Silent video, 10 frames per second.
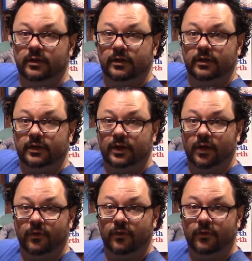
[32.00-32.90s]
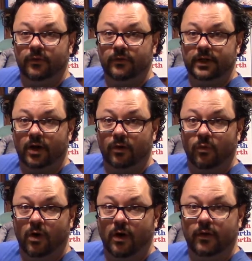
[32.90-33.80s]
you know, the art
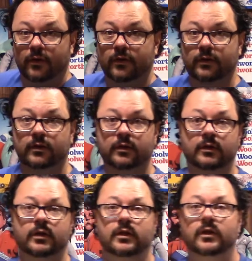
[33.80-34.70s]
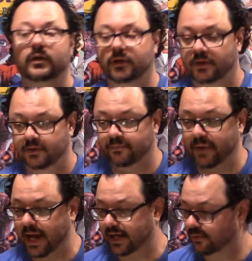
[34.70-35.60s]
wall, the
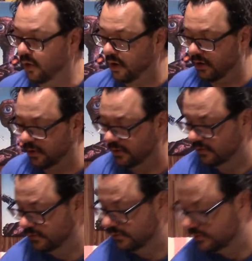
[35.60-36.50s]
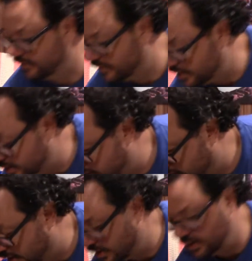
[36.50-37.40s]
bag wall, the
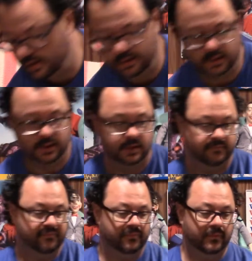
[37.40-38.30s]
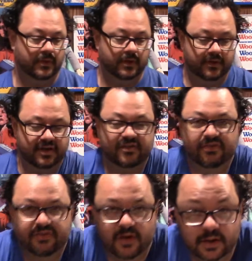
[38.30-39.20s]
uh, the
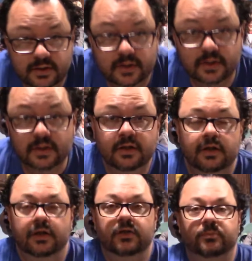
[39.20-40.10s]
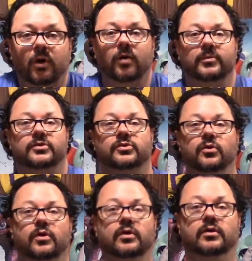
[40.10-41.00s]
defunct department
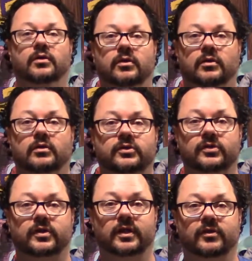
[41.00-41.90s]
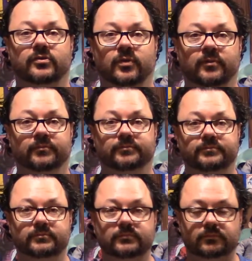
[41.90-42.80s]
store, just like this one,
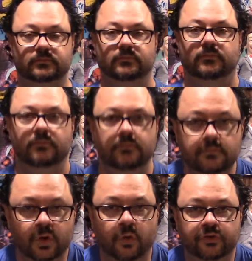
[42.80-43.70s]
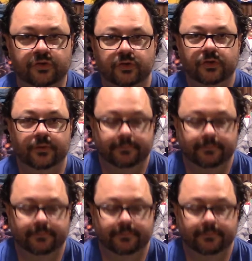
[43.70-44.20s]
Gold Circle.